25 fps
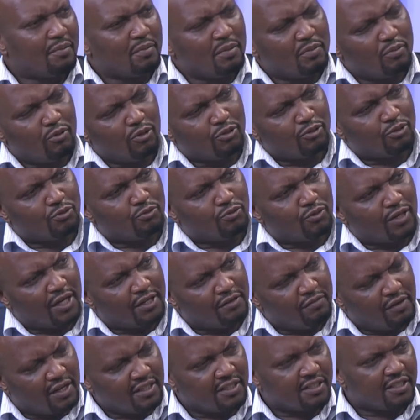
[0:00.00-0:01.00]
people also took
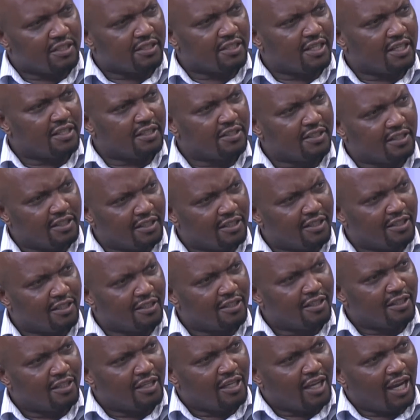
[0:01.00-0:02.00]
advantage
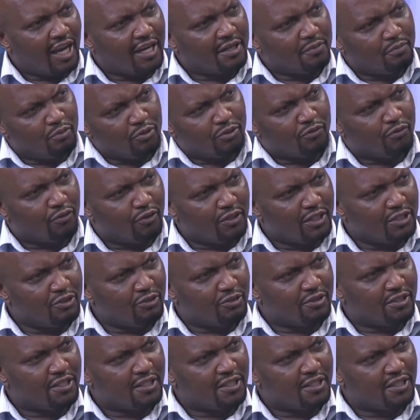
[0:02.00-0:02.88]
and pushed for regions.